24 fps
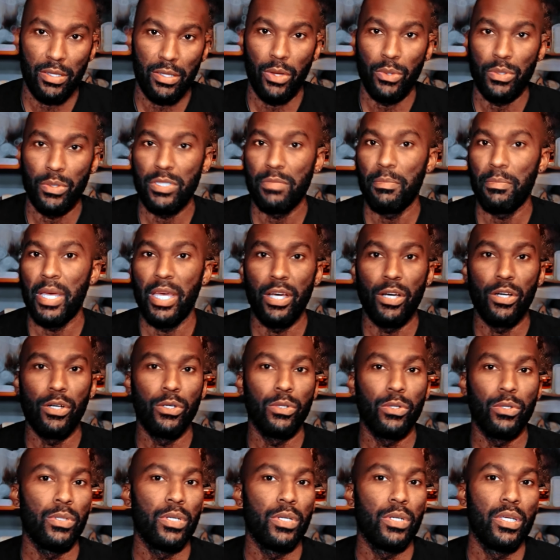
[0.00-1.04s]
So
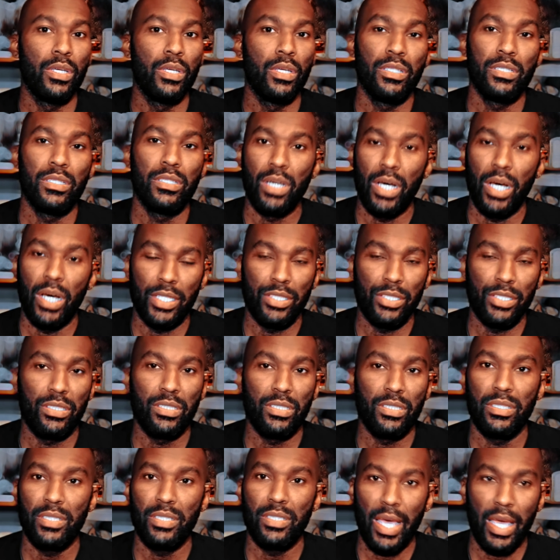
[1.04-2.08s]
smell,
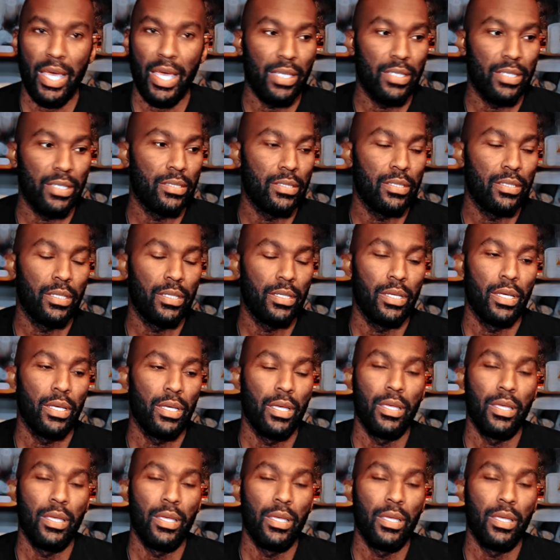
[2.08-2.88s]
touch, taste,